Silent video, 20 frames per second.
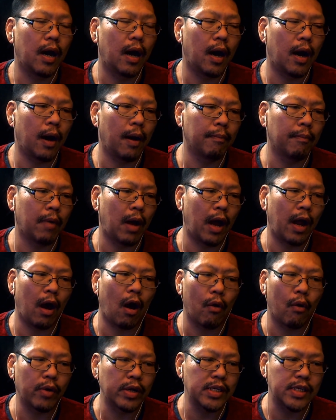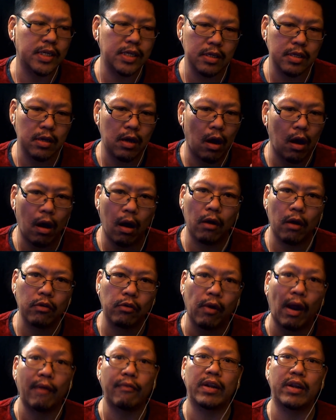I always
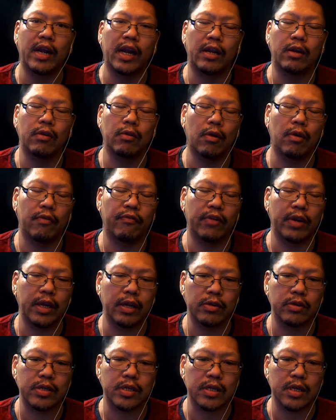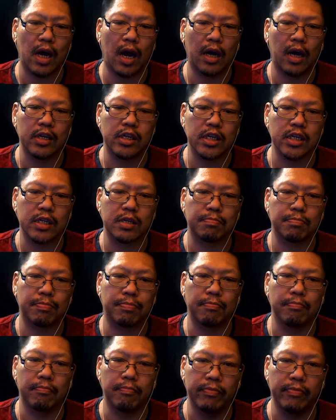gravitate to their videos just
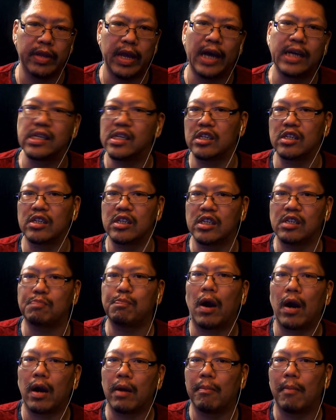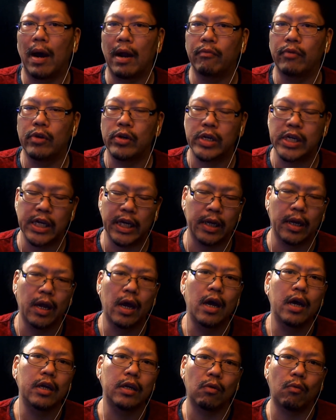as part of my routine
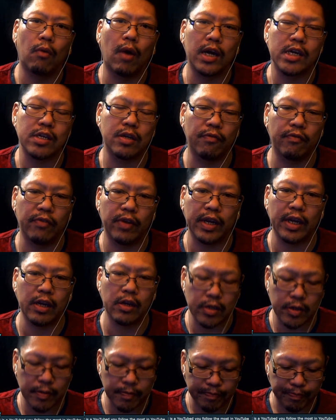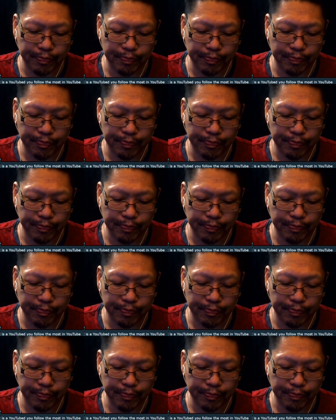to watch their videos.